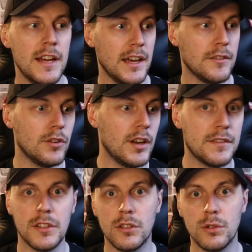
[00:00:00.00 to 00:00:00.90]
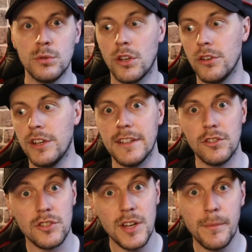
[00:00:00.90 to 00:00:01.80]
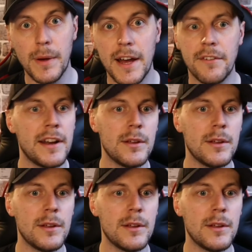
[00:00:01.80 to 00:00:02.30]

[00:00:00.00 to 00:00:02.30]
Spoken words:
if you're lifting clothes out, getting your gym bag ready,